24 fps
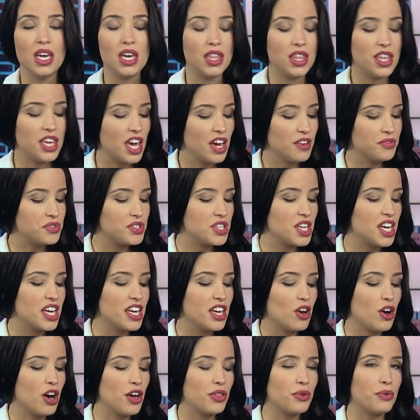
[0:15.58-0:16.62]
The
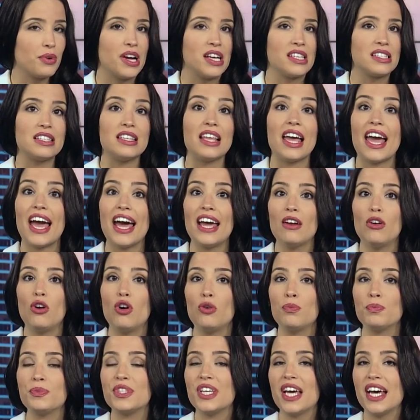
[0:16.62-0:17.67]
FDA authorized an
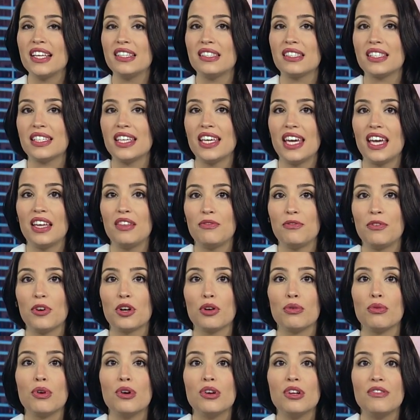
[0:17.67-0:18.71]
at-home test kit for
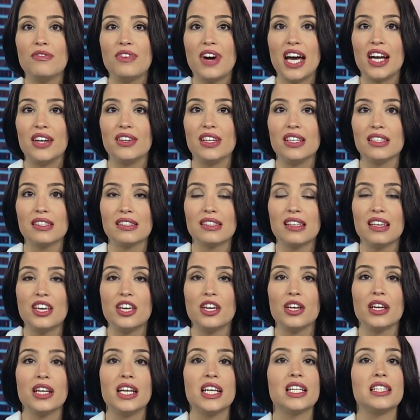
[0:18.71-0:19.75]
coronavirus.
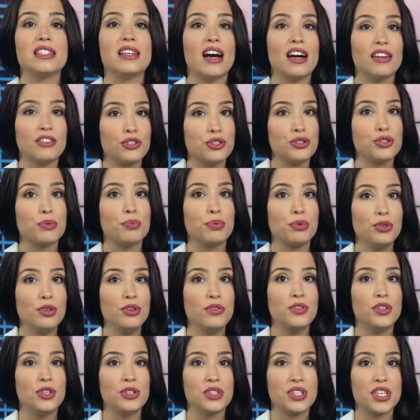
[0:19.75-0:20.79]
You need a doctor's
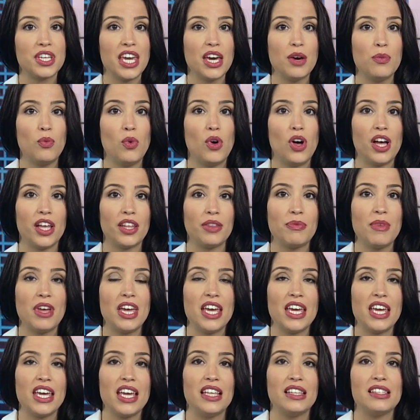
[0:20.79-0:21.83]
approval to get one.
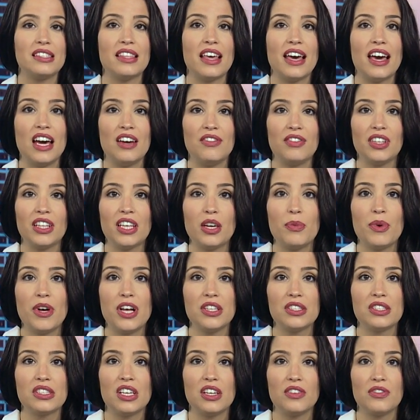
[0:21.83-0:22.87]
It's the
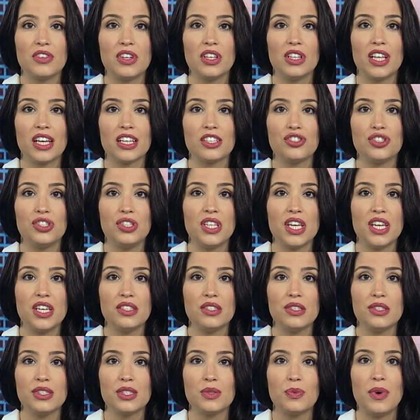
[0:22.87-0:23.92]
Everlywell self-collection
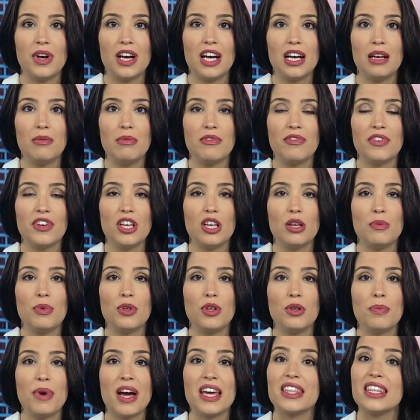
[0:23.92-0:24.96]
nasal swab
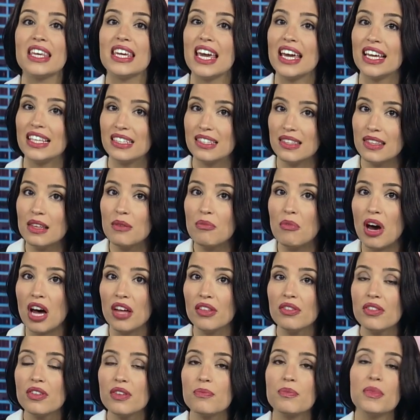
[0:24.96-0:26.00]
available by the end of the
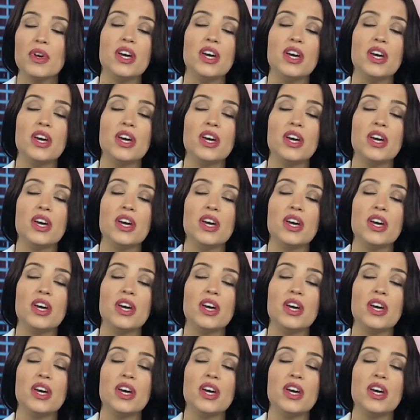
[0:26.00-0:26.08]
month.